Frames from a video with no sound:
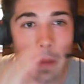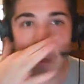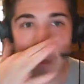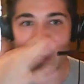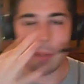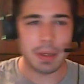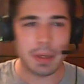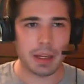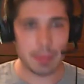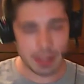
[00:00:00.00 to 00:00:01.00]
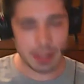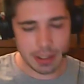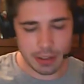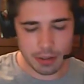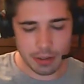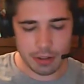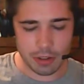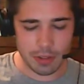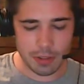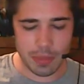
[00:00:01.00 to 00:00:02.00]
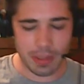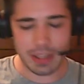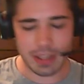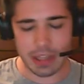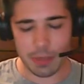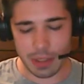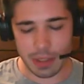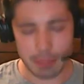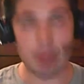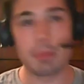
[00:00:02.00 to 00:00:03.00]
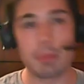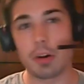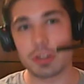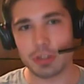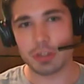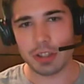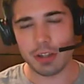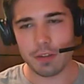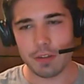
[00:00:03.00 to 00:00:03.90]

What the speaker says: There's going to be things that I'll be like my own personal stuff,